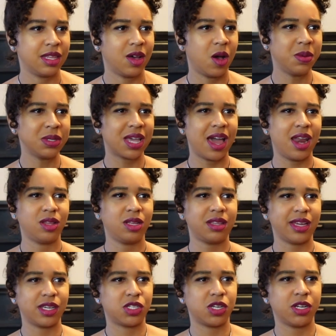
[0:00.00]
Almost kind of looked
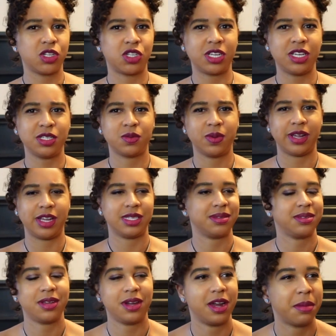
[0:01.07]
like Shang-Chi's
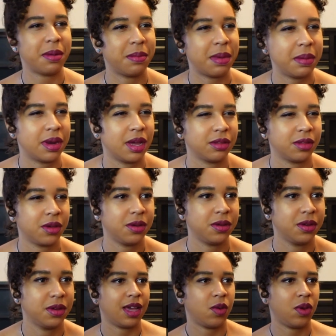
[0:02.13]
rings. Sorry, maybe not though.
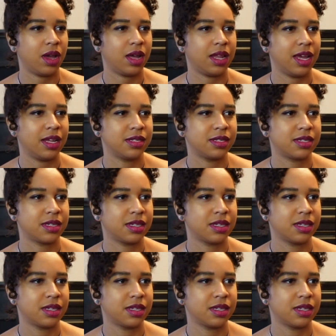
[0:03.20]
A quick glance.